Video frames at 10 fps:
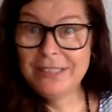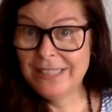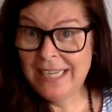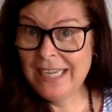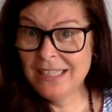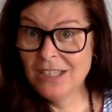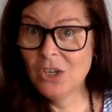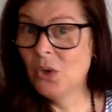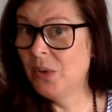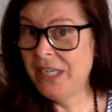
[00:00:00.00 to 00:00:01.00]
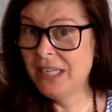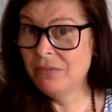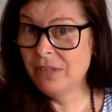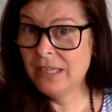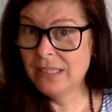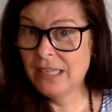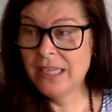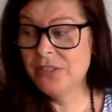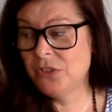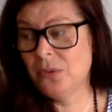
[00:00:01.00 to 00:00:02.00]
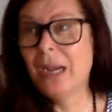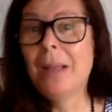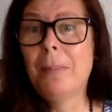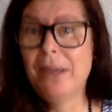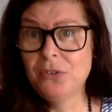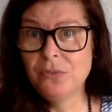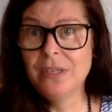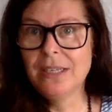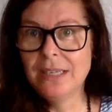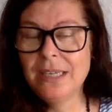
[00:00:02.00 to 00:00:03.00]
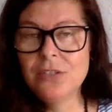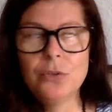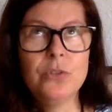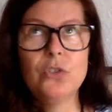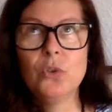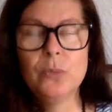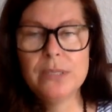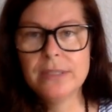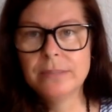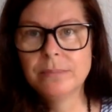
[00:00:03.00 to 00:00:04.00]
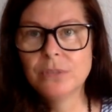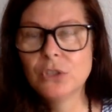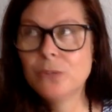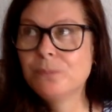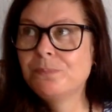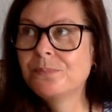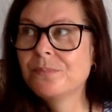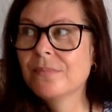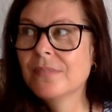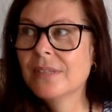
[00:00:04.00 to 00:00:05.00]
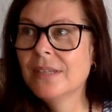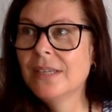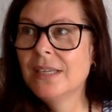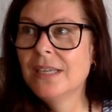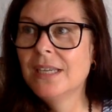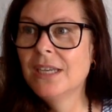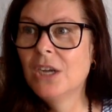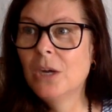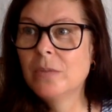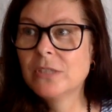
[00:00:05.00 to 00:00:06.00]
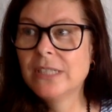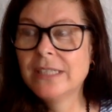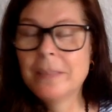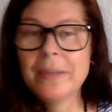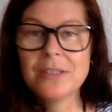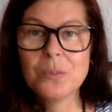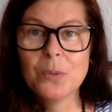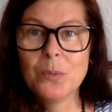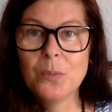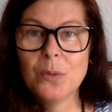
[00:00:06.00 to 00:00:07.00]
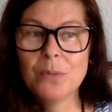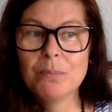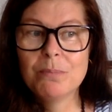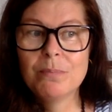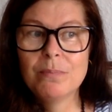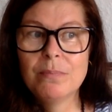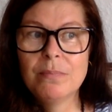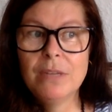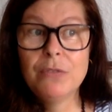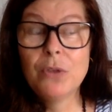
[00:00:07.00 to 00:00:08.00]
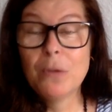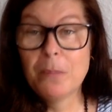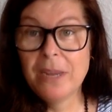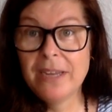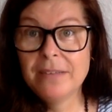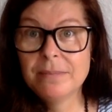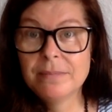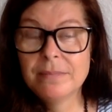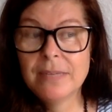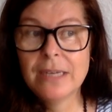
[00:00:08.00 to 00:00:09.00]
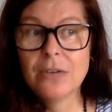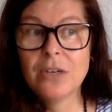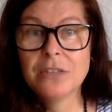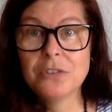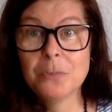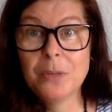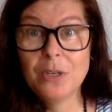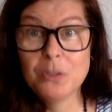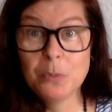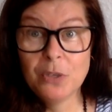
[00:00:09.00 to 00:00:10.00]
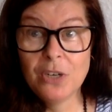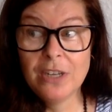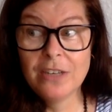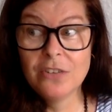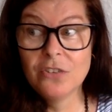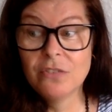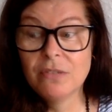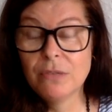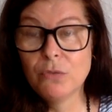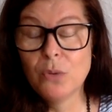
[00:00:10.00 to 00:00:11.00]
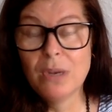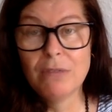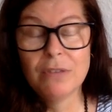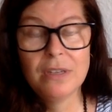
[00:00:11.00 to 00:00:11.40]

Having that or eating vegan keto, I bet your vegan keto is so easy. So obviously it depends on what you want. If you have pain, ankylosing spondylitis, if you